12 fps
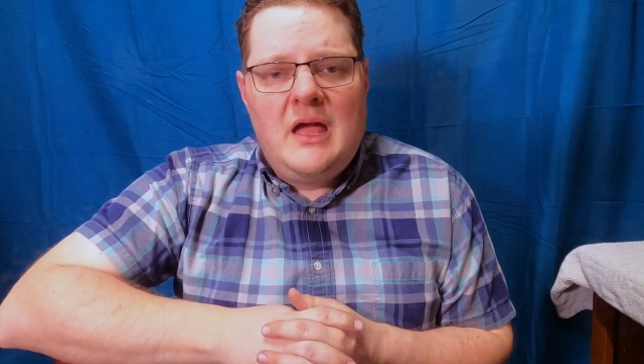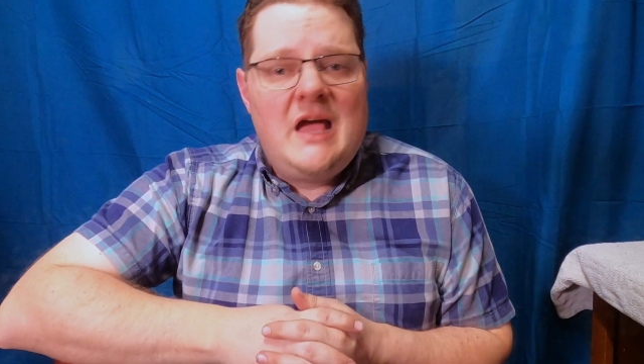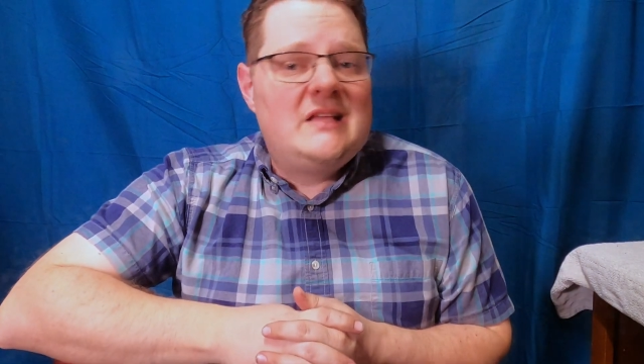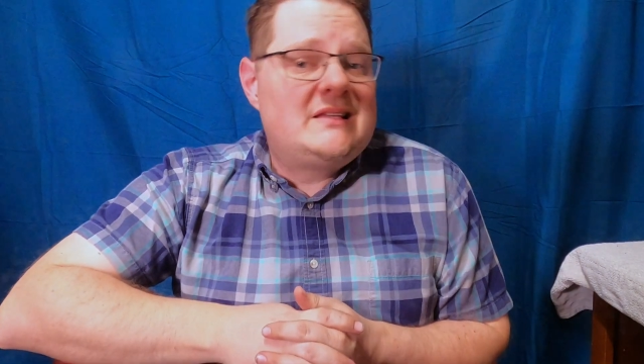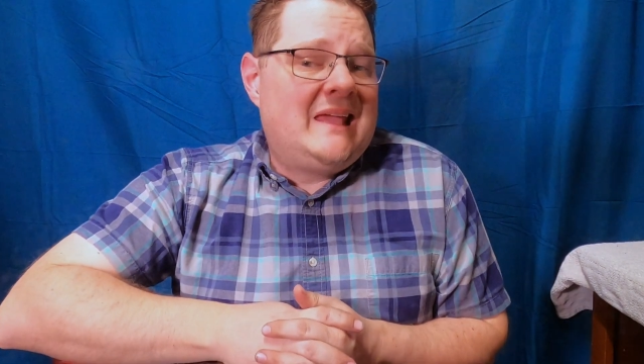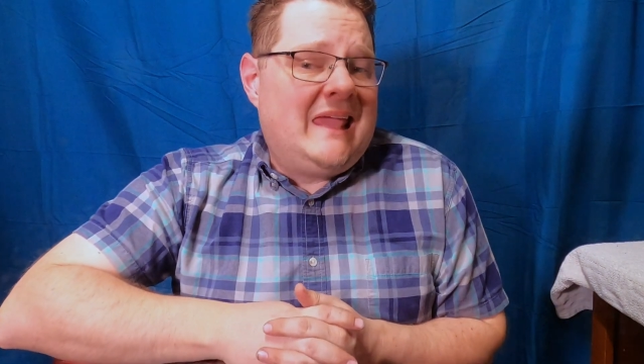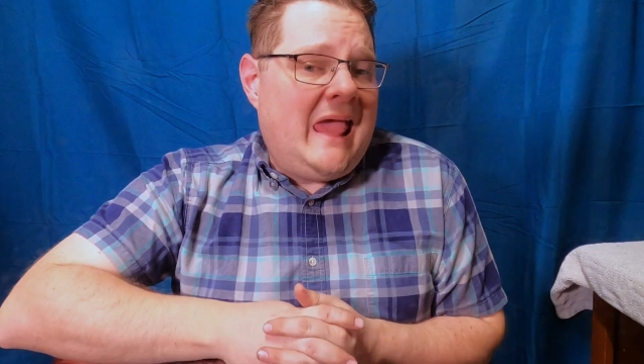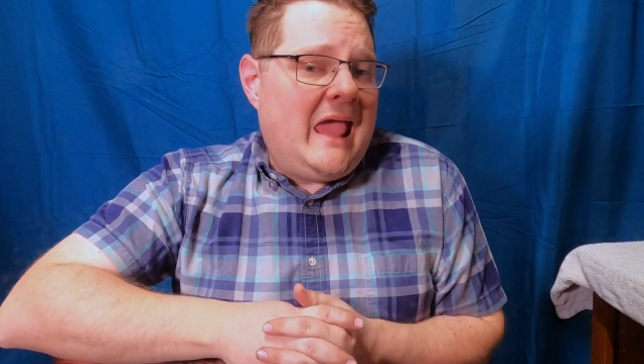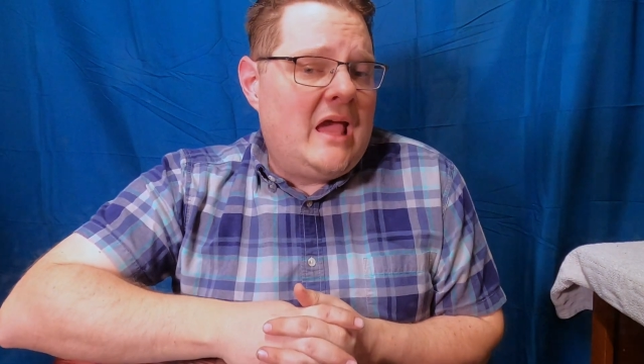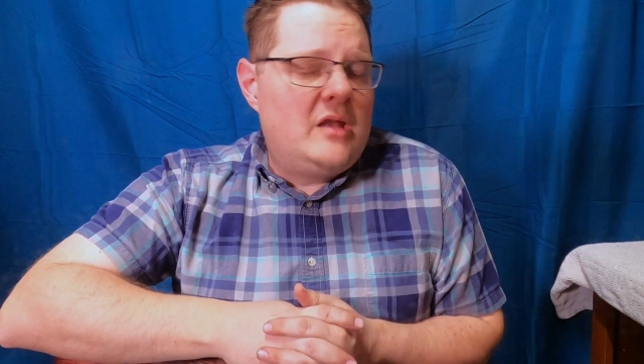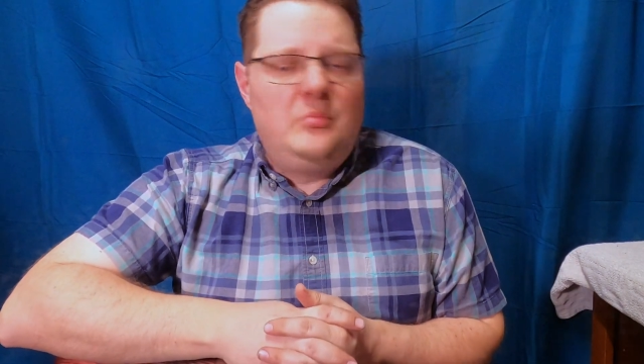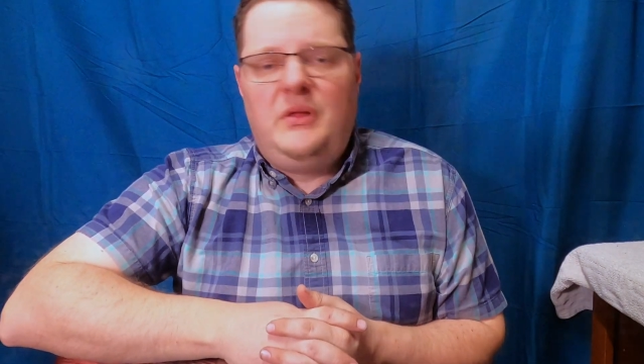as I
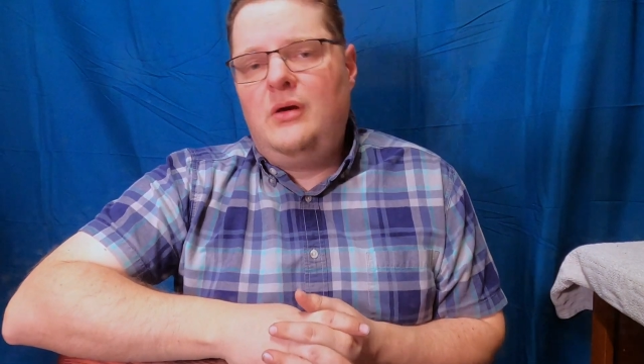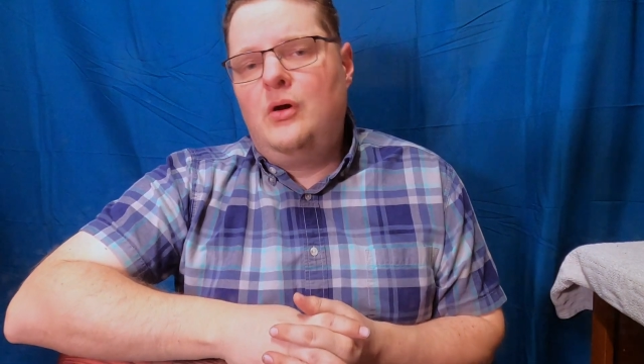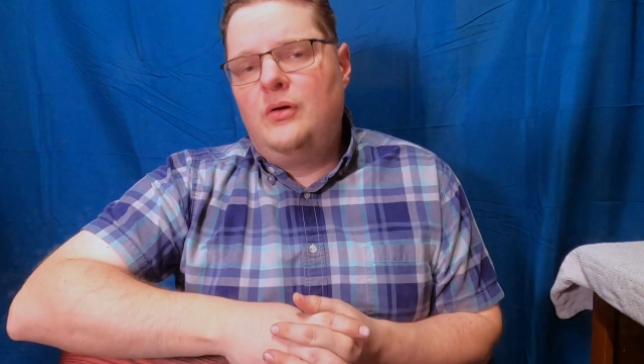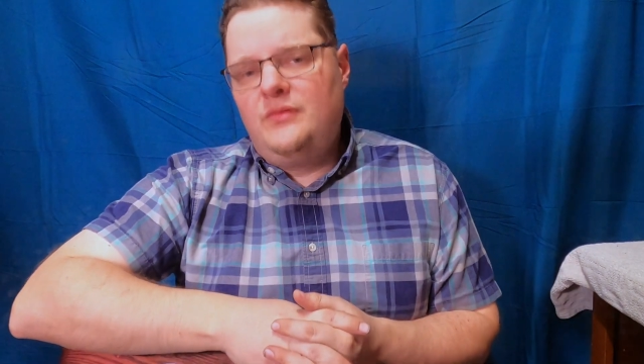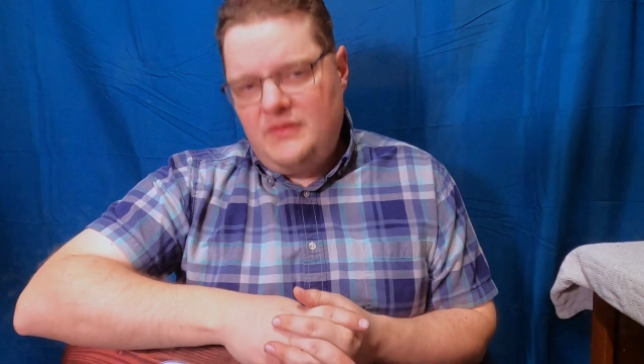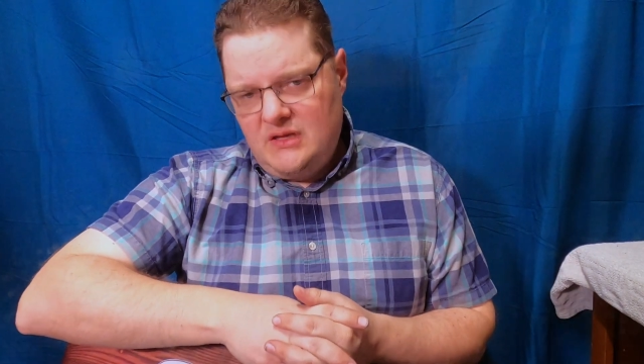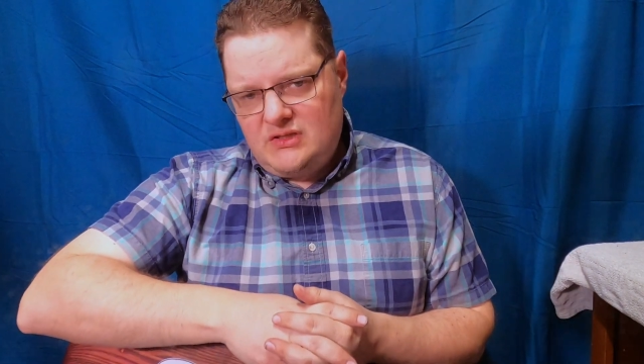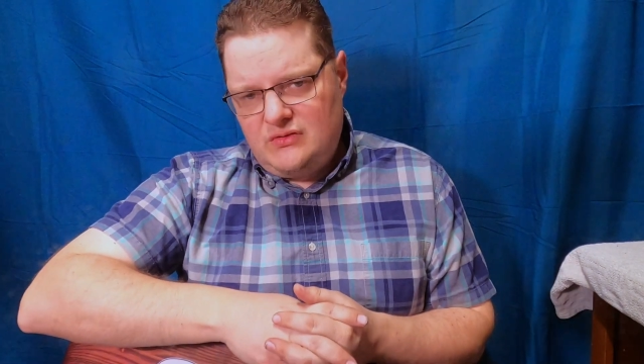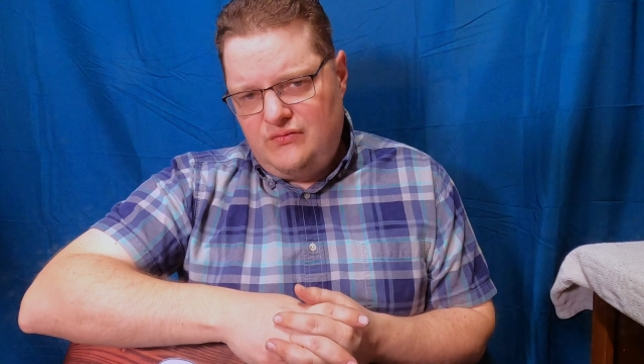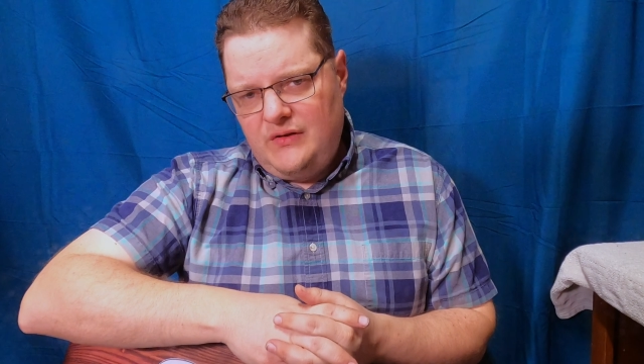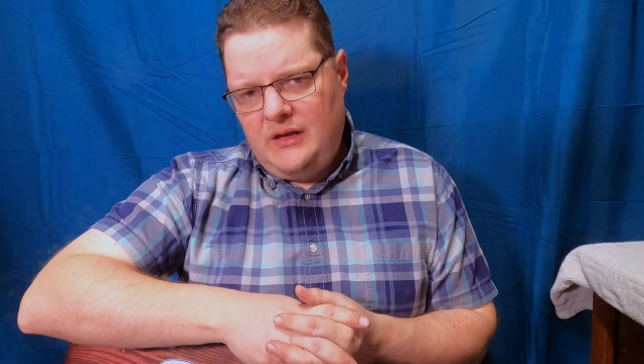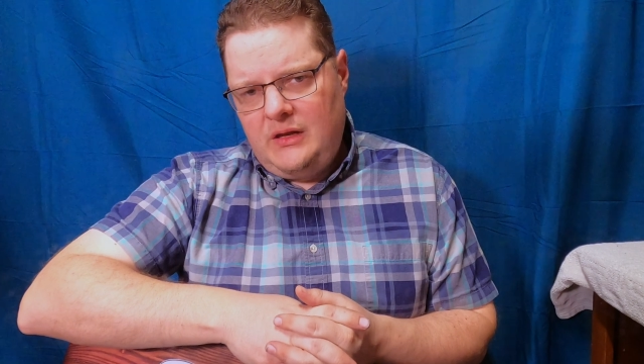can be on this
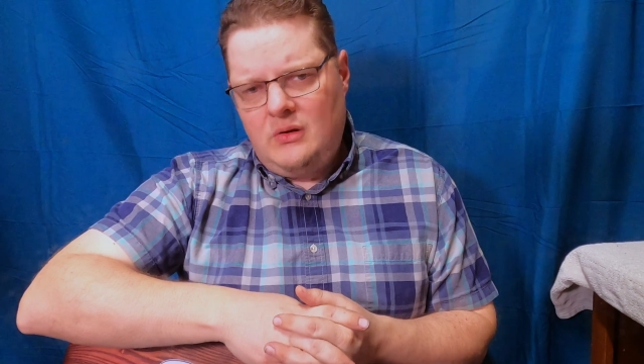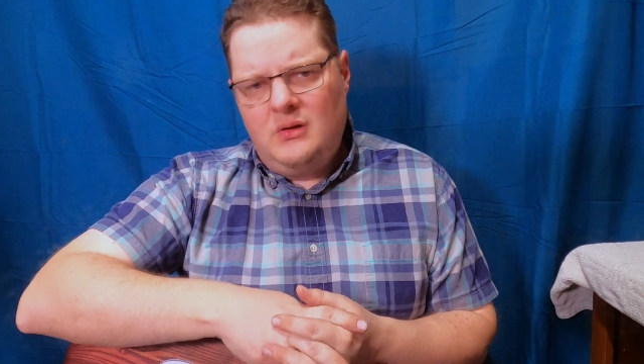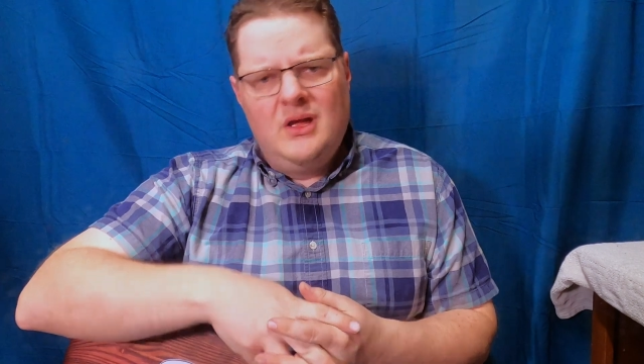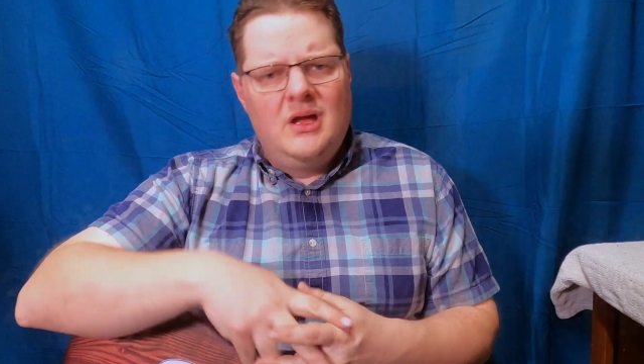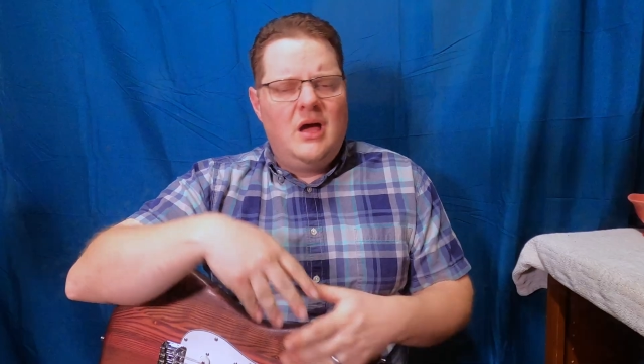video.